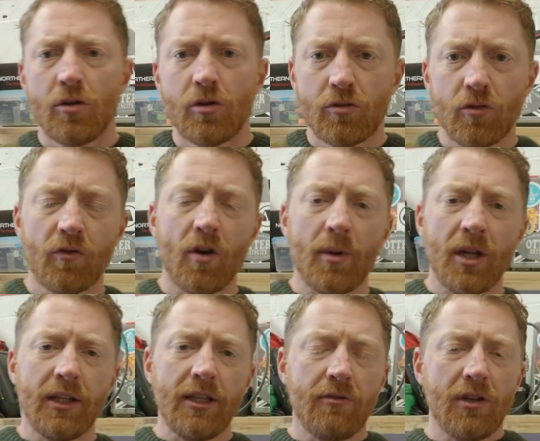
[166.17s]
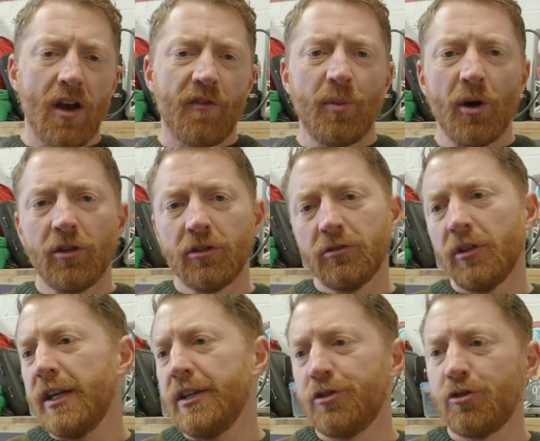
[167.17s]
So I've got my 1.5 litre bottle,
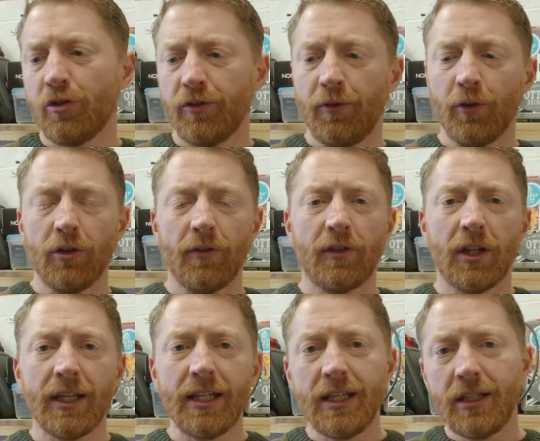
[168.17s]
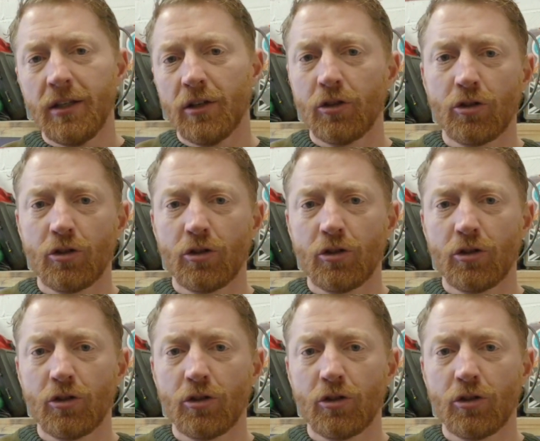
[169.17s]
it's just full of clean,